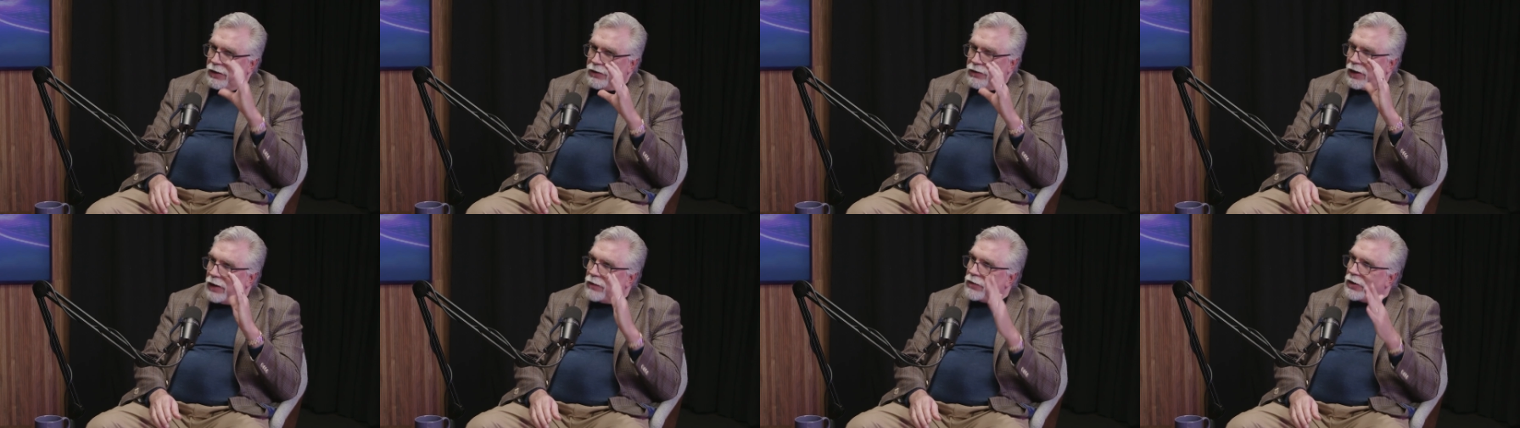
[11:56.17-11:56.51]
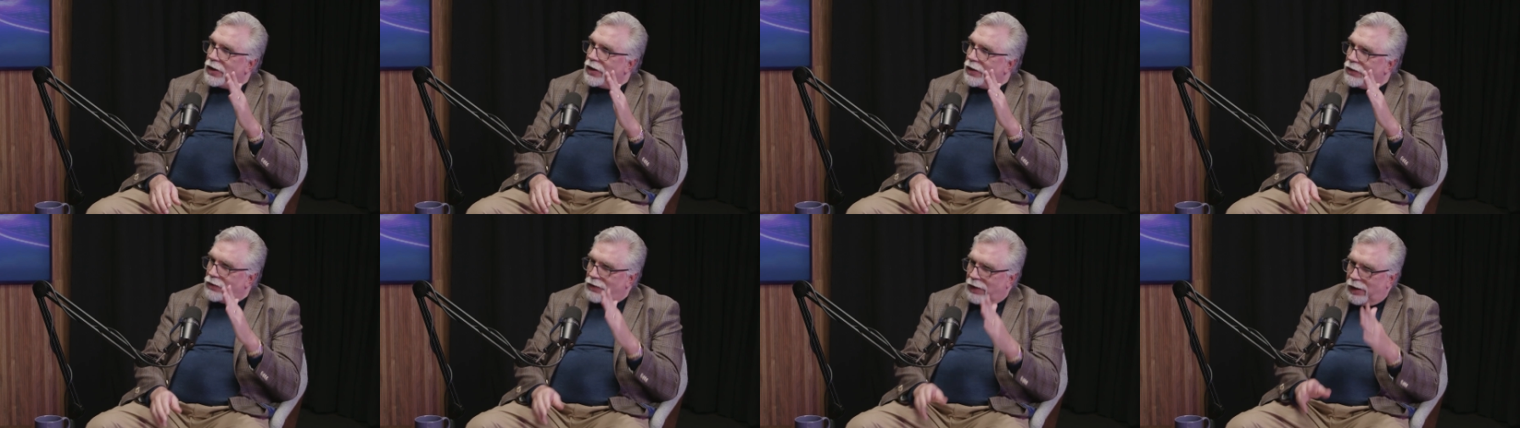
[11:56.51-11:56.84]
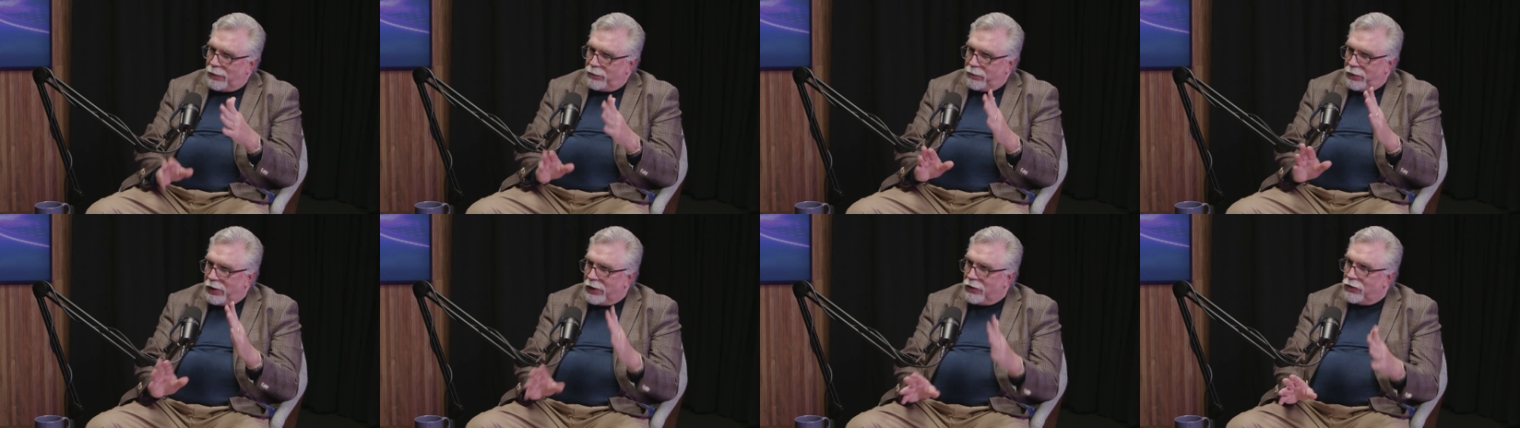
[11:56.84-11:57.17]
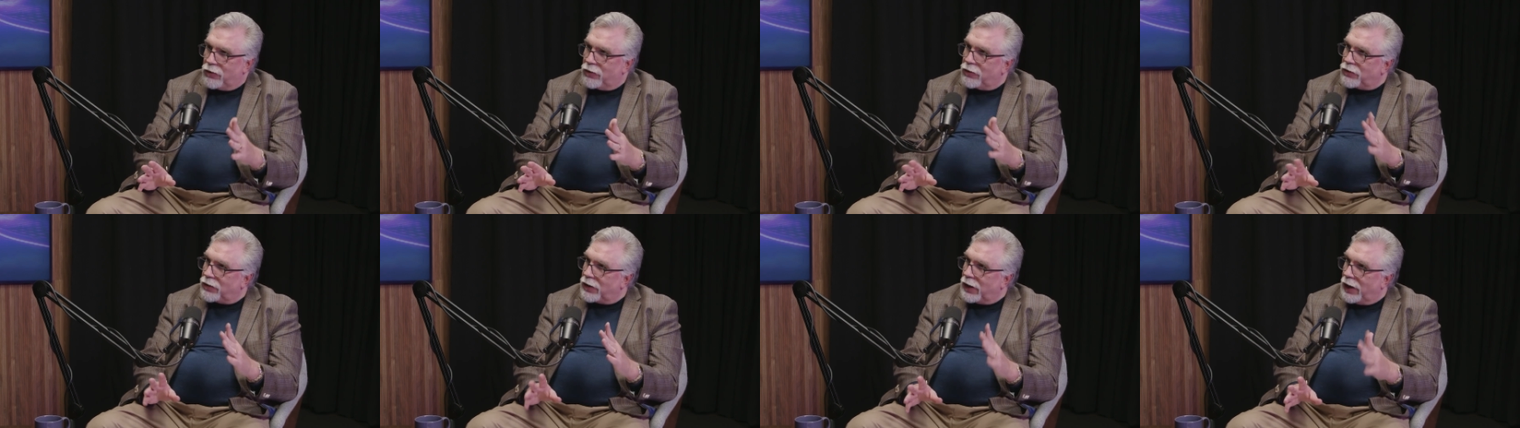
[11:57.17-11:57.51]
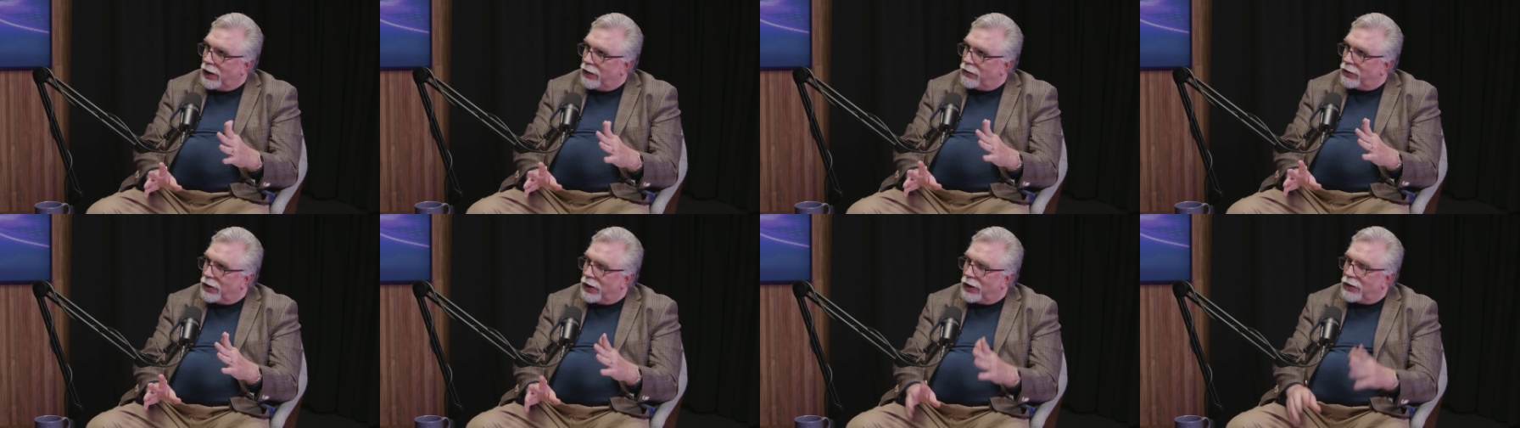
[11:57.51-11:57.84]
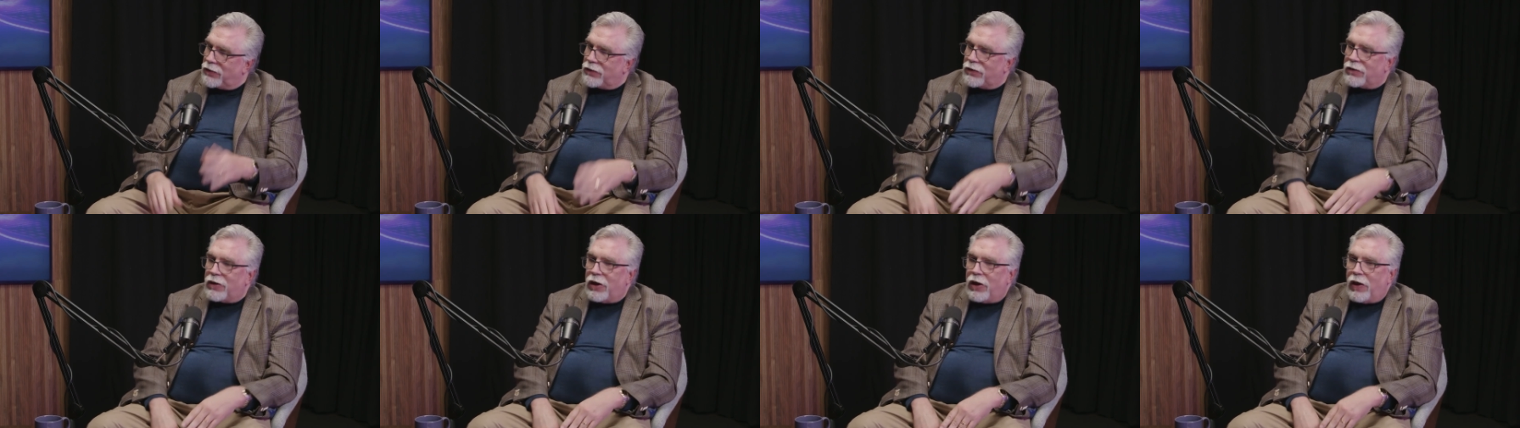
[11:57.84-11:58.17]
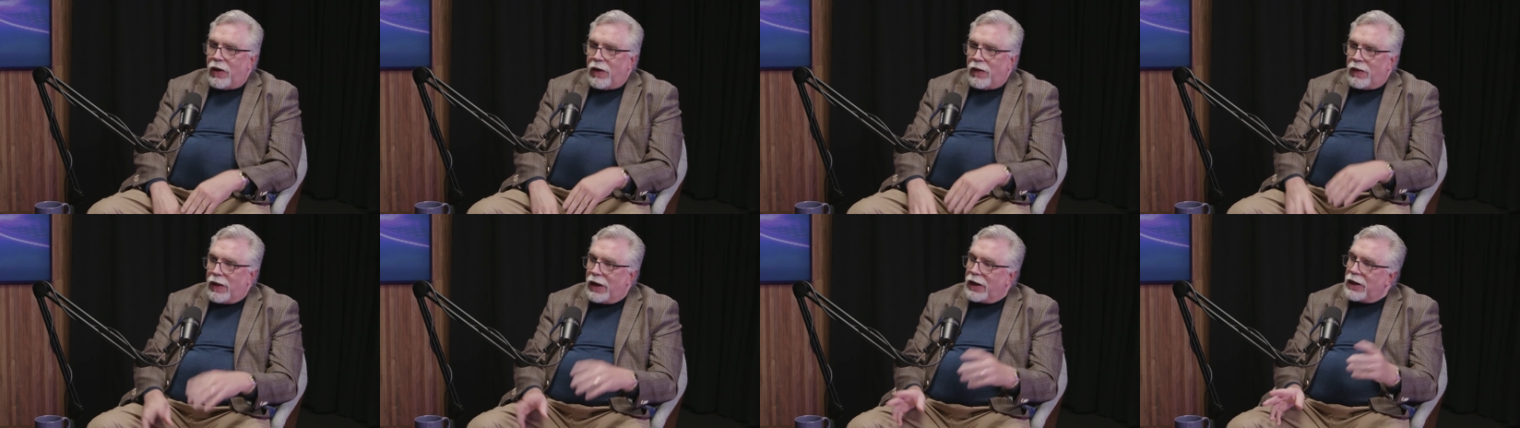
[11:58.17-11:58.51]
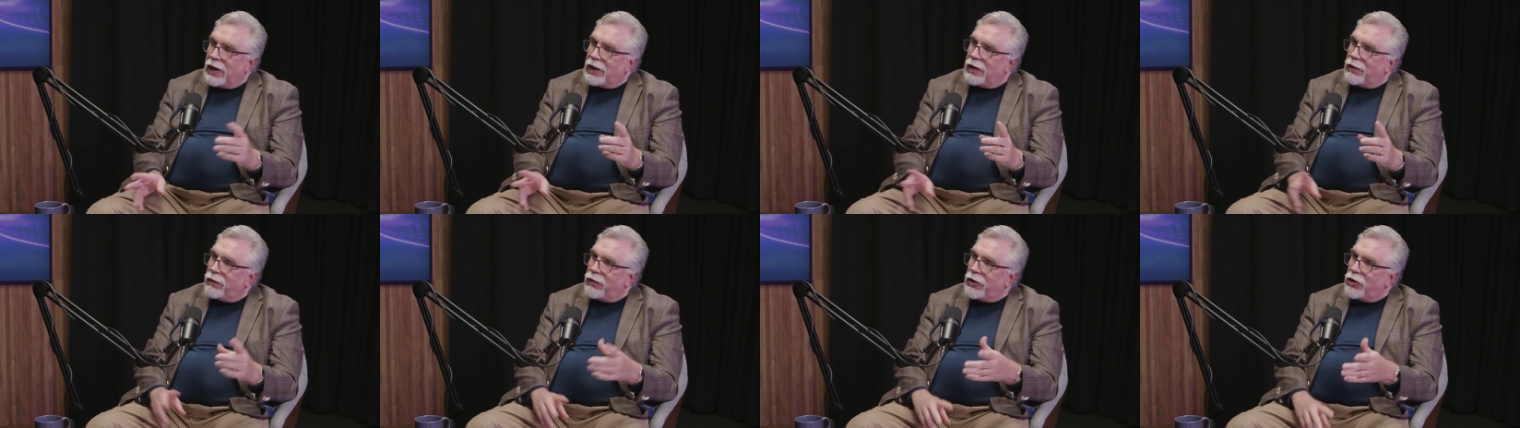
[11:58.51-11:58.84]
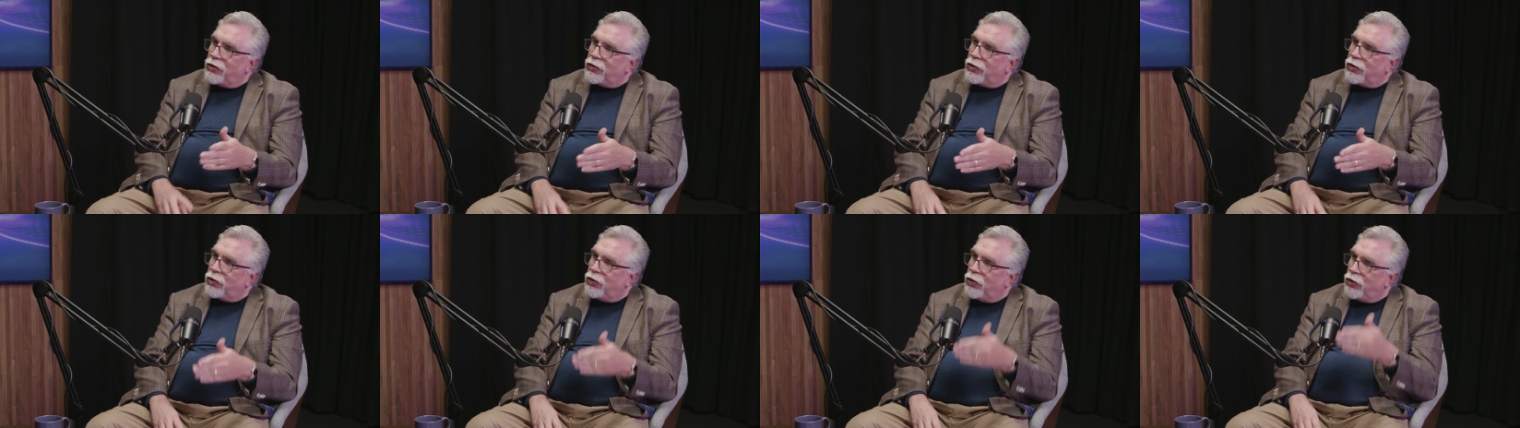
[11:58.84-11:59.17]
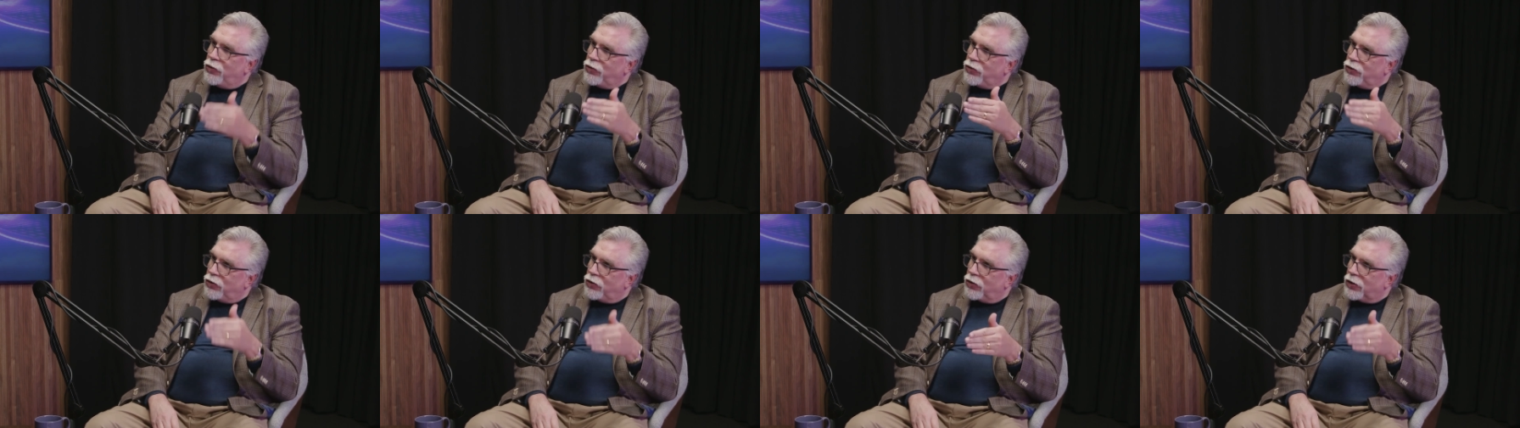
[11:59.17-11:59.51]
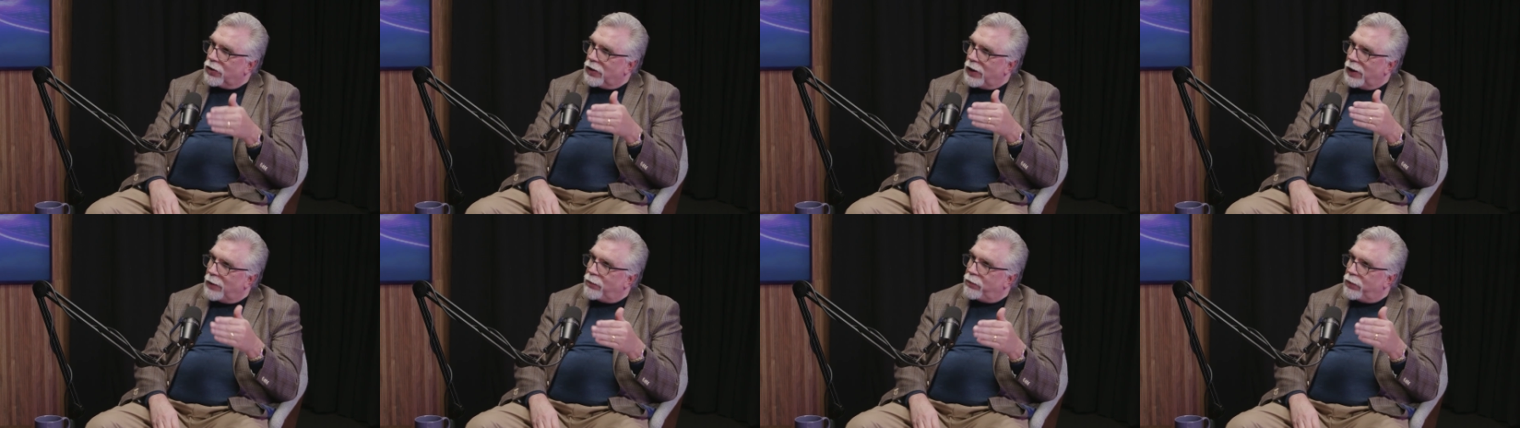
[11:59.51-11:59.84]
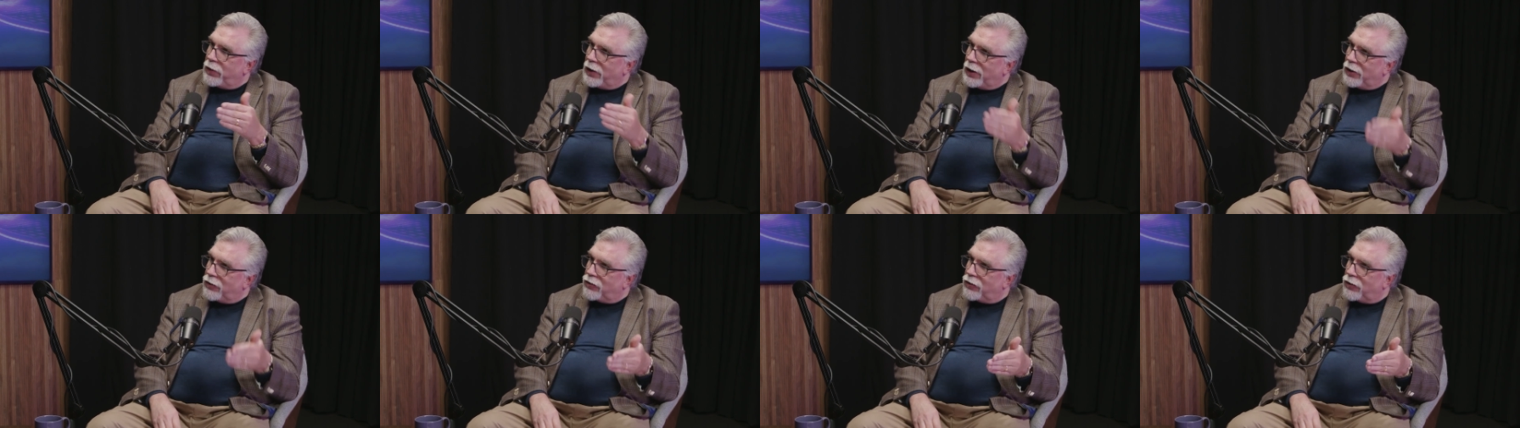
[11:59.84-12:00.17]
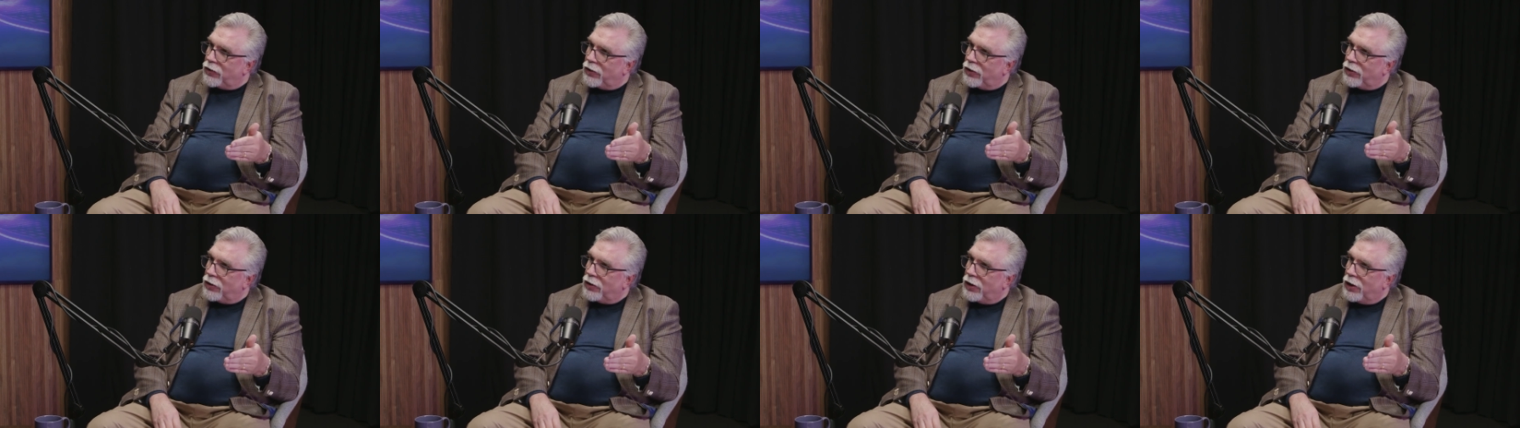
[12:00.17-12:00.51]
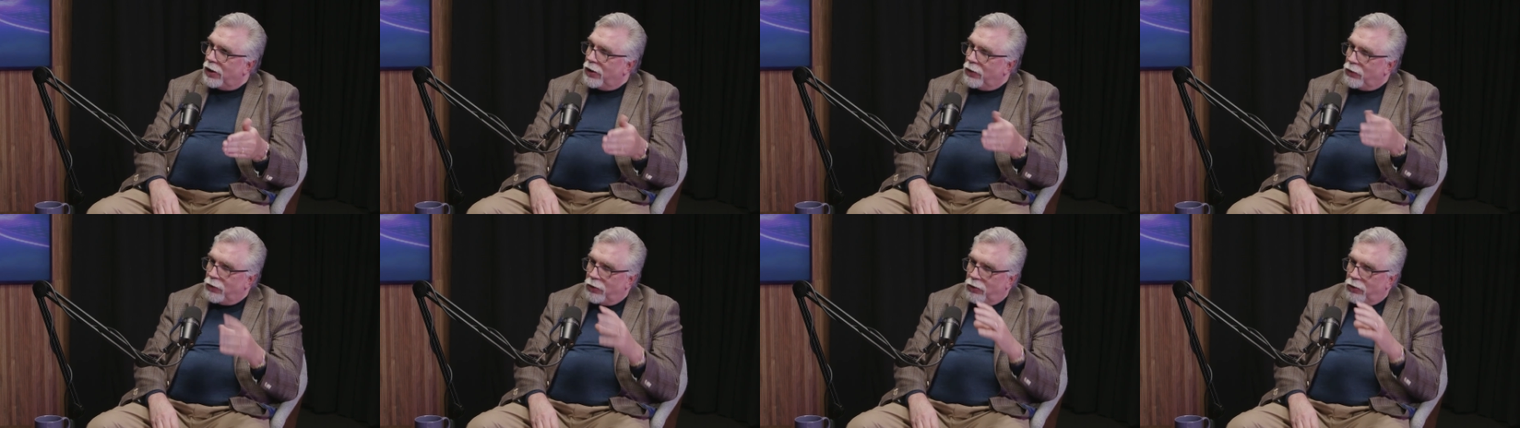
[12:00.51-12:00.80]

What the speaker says: evidence. That picture is evidence. That individual who took that picture will